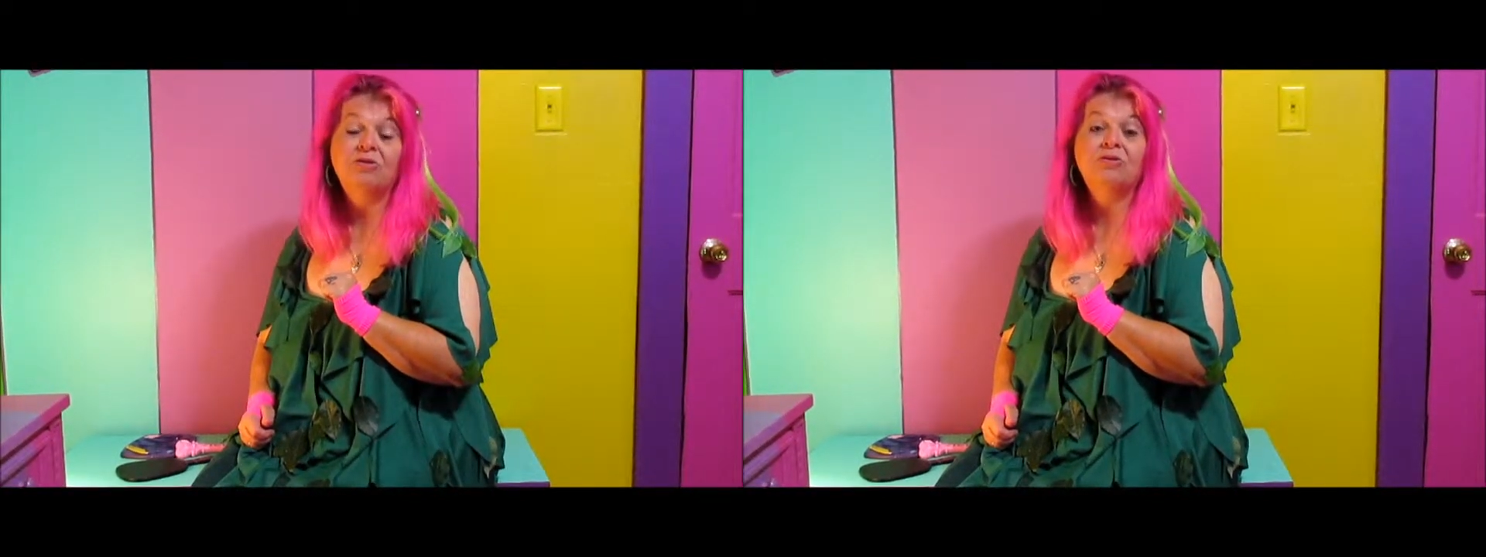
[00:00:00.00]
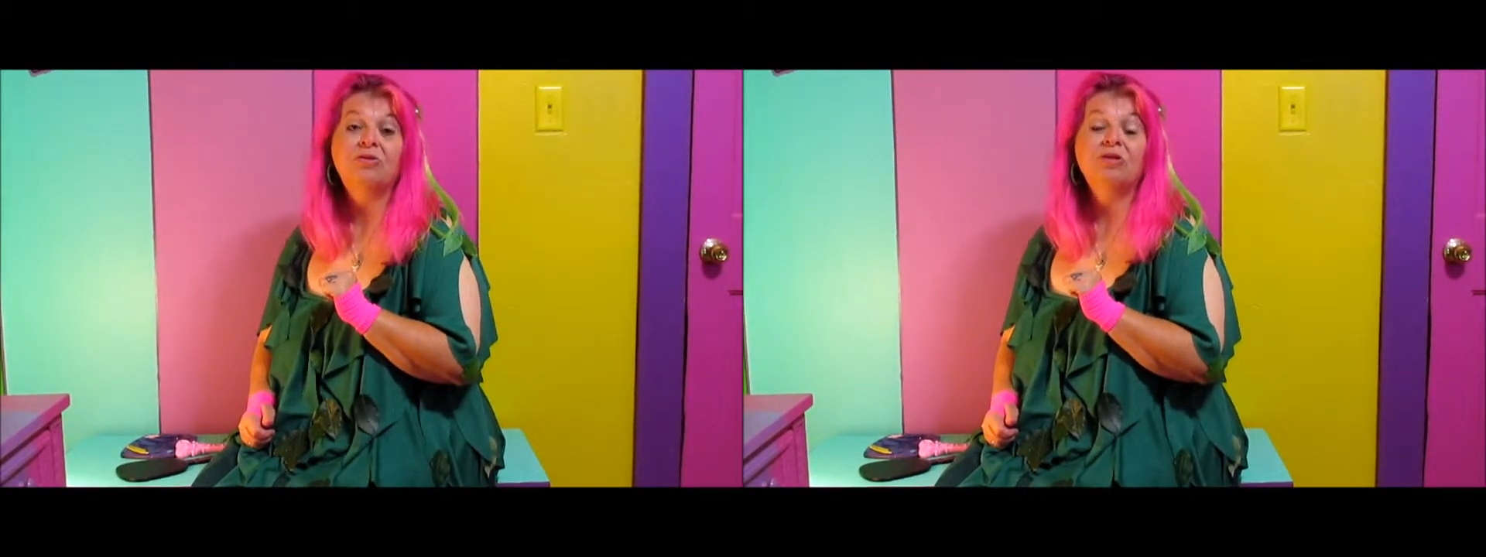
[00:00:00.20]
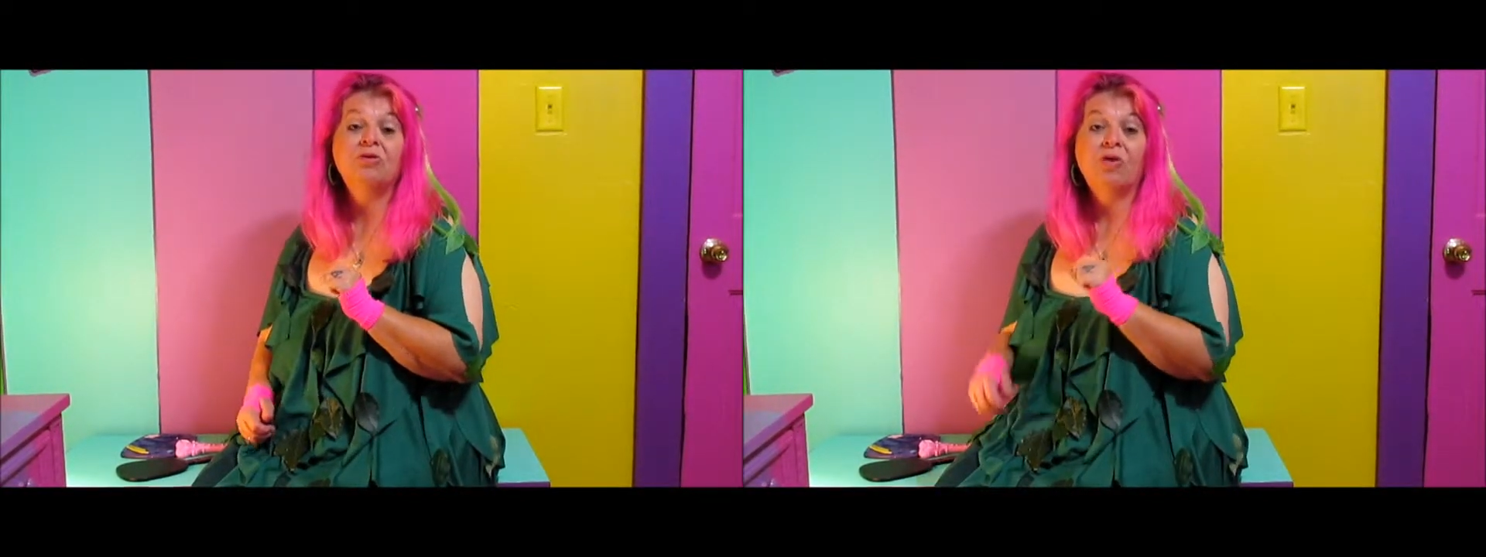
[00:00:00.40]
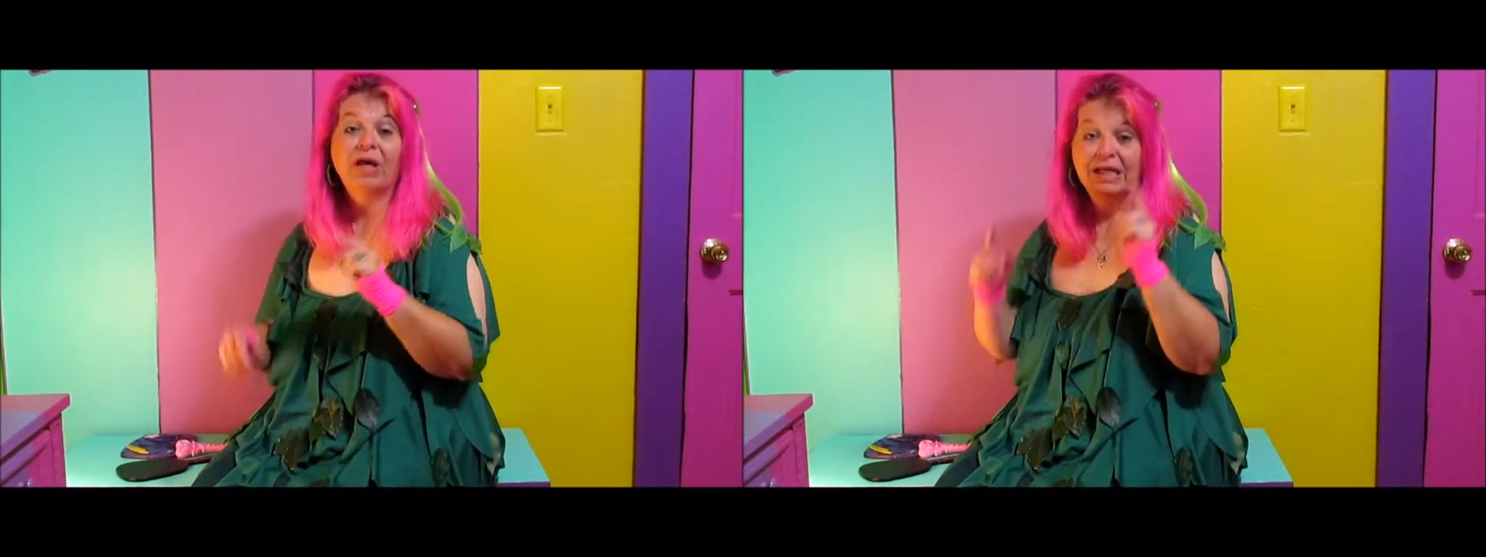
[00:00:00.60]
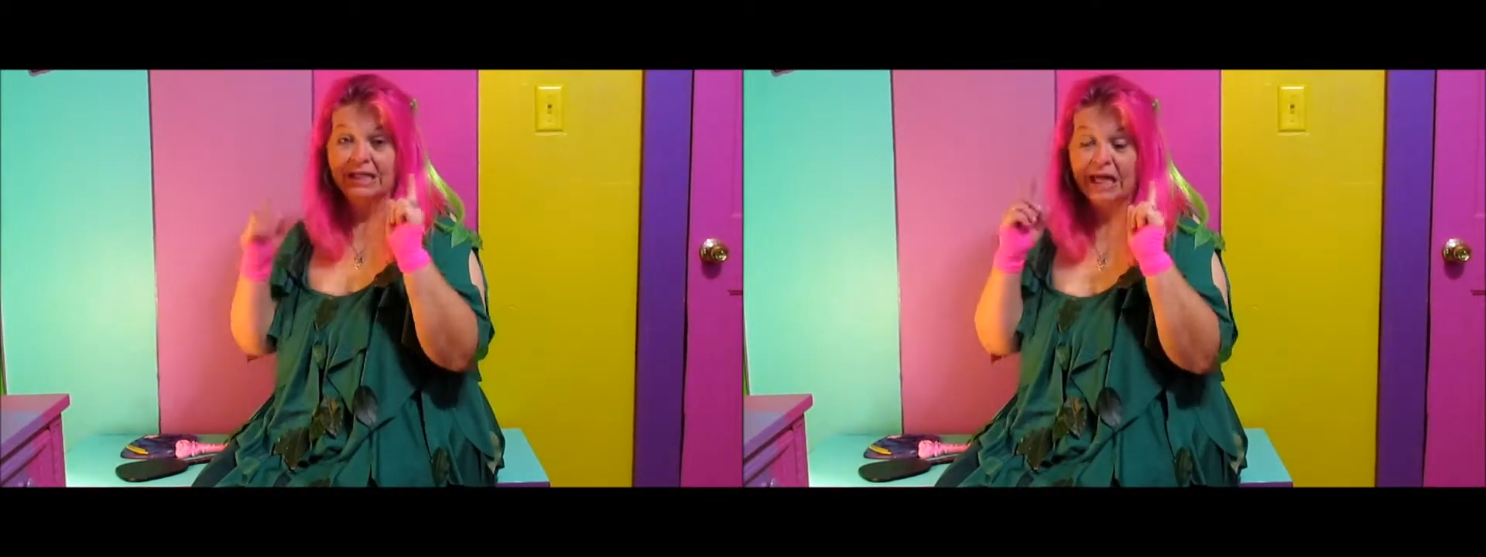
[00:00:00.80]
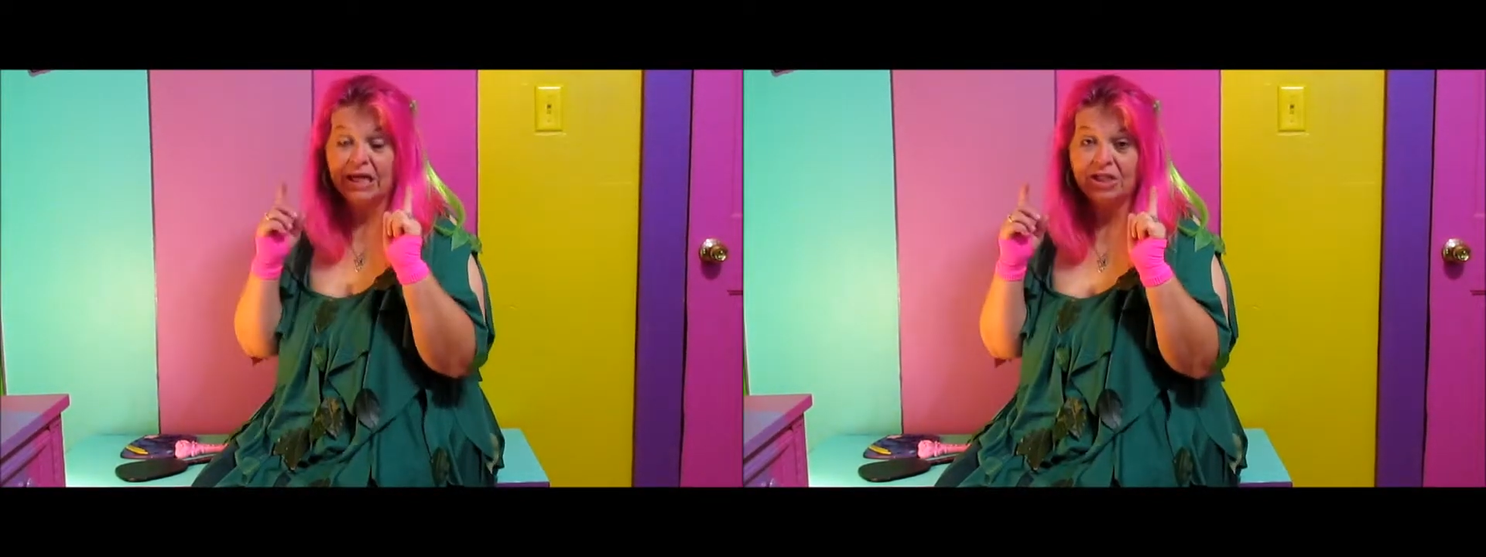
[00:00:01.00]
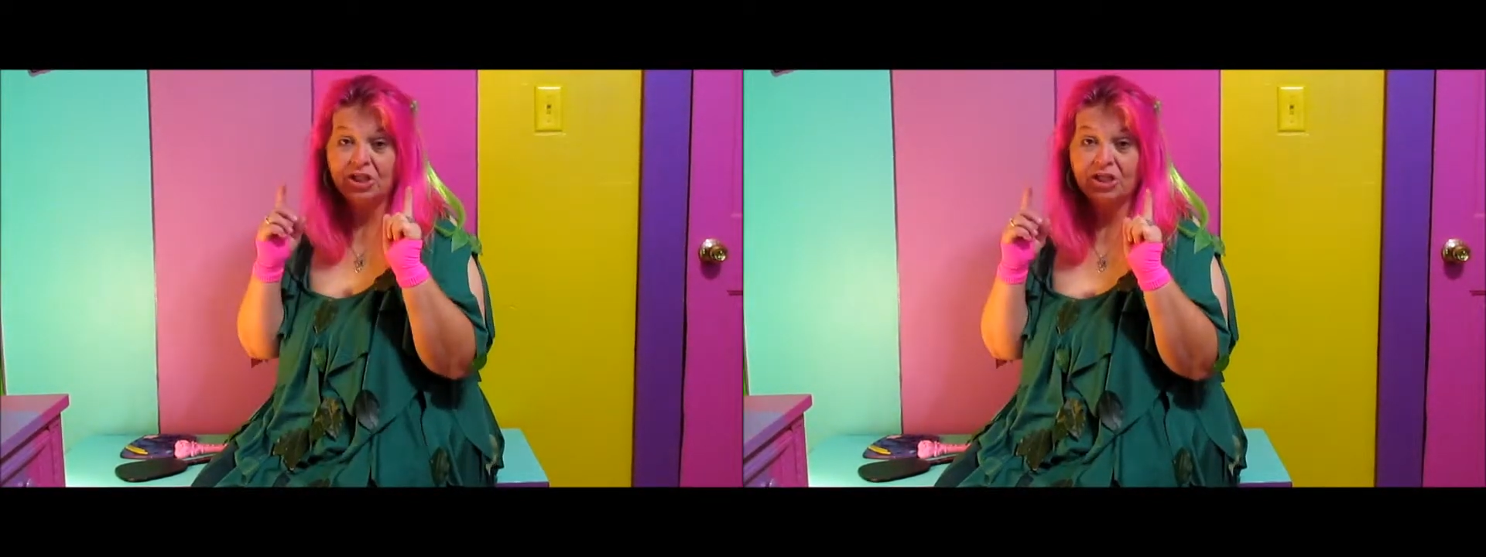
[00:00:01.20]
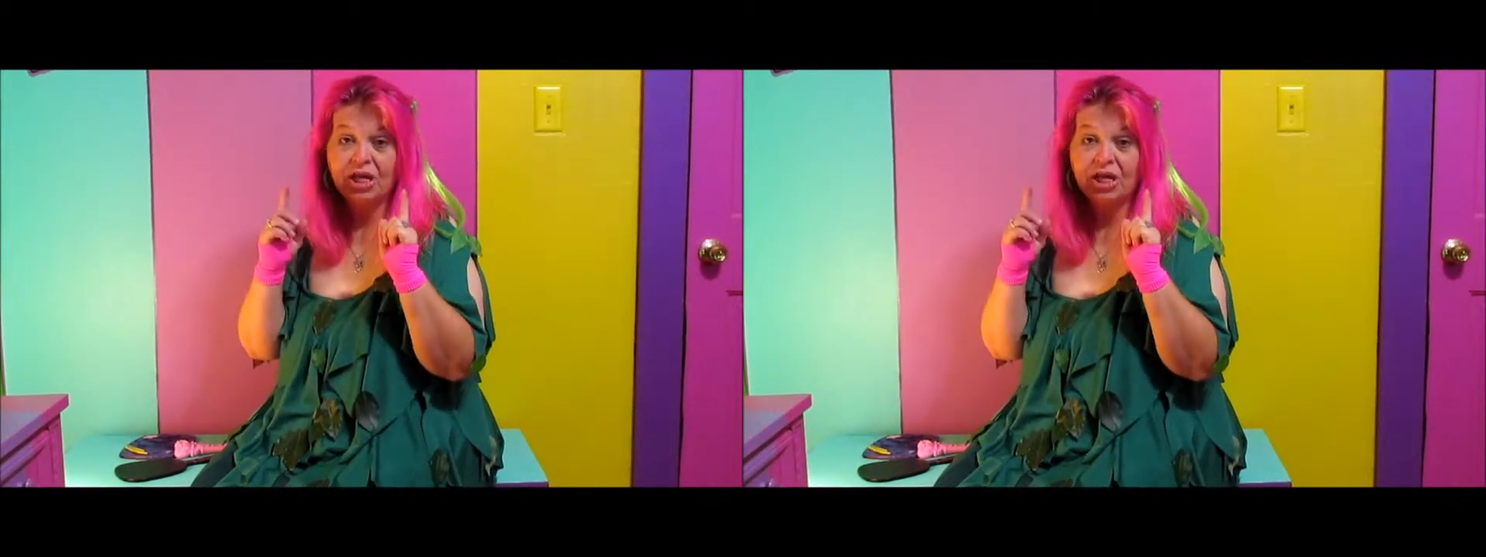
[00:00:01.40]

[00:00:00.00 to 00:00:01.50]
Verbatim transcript: using your intention